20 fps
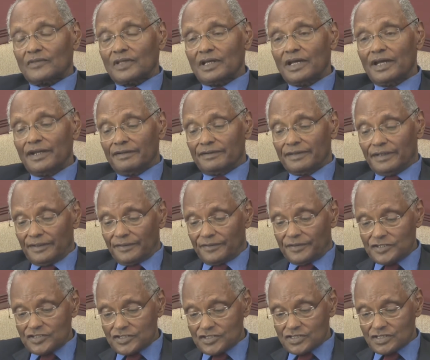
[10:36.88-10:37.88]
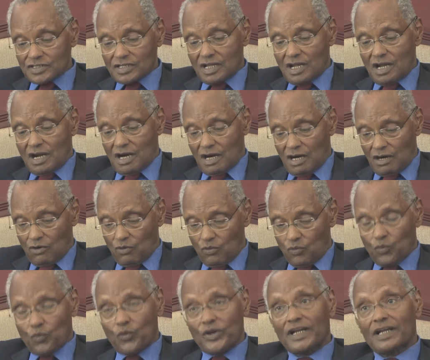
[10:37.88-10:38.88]
And this is how
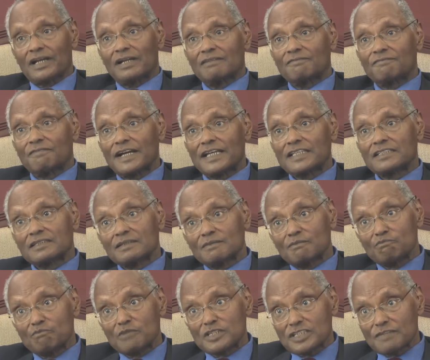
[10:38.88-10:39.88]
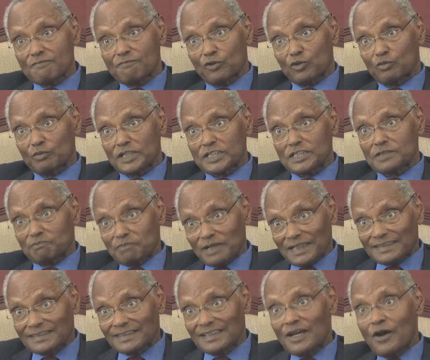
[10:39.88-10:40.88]
we can fight misinformation.
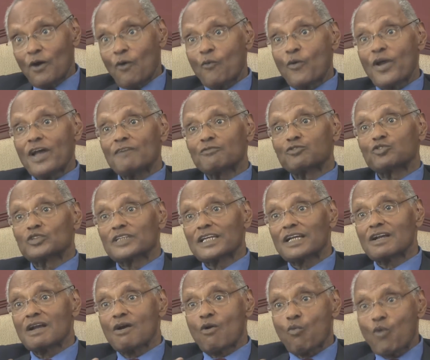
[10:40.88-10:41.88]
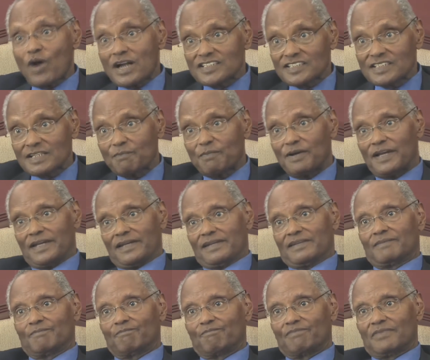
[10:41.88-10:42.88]
But we have to take one step ahead.
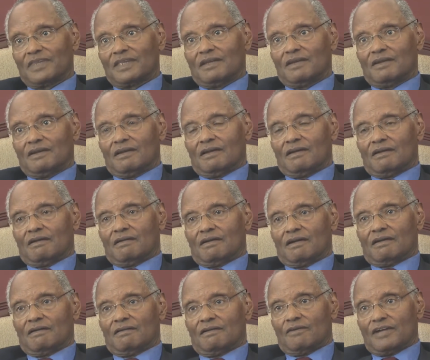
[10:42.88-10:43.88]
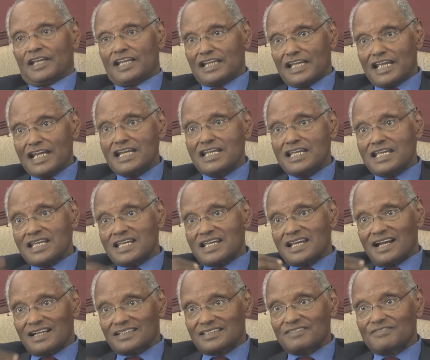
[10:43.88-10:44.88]
In any
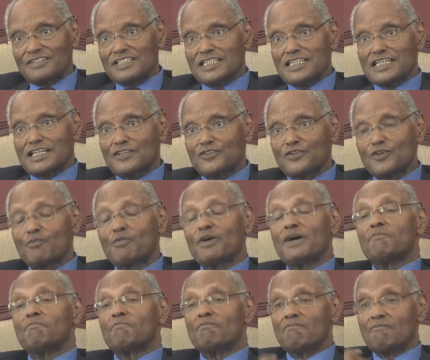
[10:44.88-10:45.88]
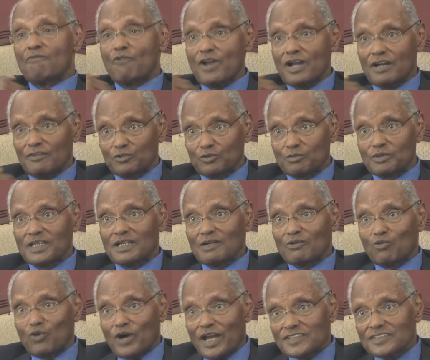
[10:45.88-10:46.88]
activity in Ethiopia, we have to be
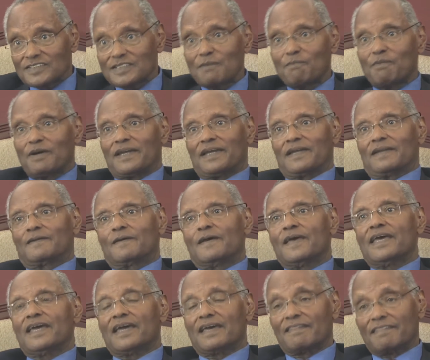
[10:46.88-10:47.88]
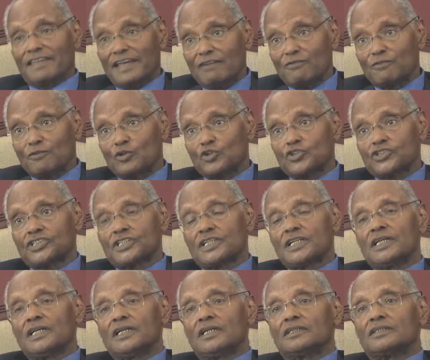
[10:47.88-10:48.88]
a step ahead. And then, of course,
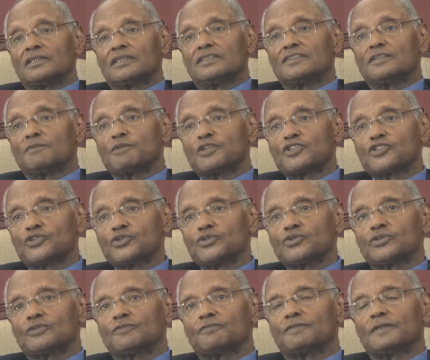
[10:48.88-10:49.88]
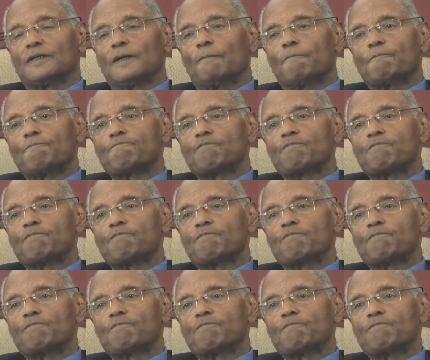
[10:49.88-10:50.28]
in the pursuit of